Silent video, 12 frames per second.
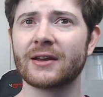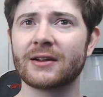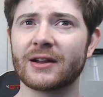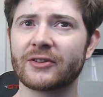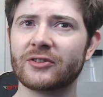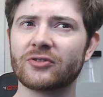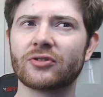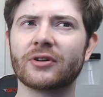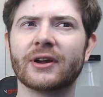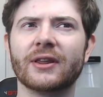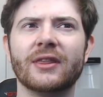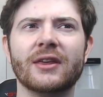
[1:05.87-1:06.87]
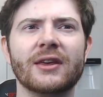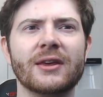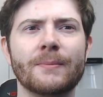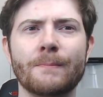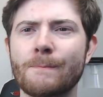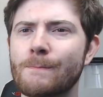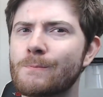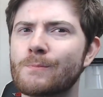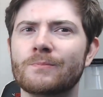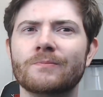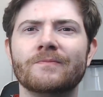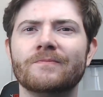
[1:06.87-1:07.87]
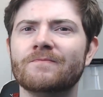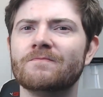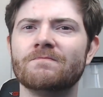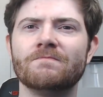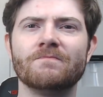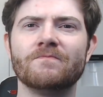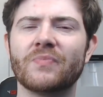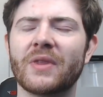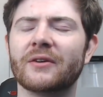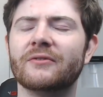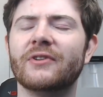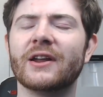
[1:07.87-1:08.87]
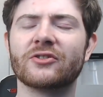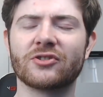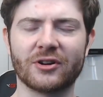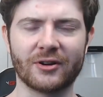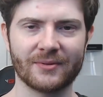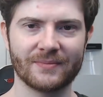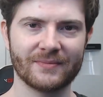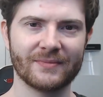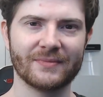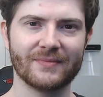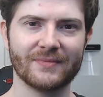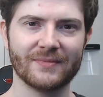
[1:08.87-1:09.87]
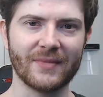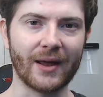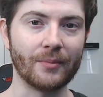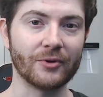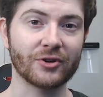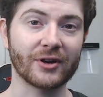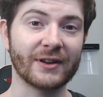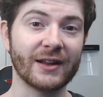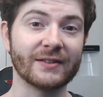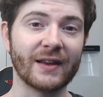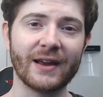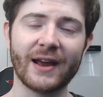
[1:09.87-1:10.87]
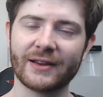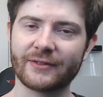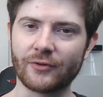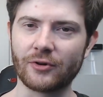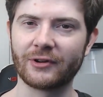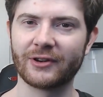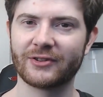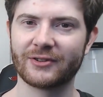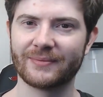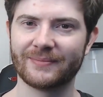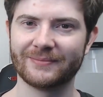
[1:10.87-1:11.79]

Let's enjoy the adventure that Mushoku Tensei has for us.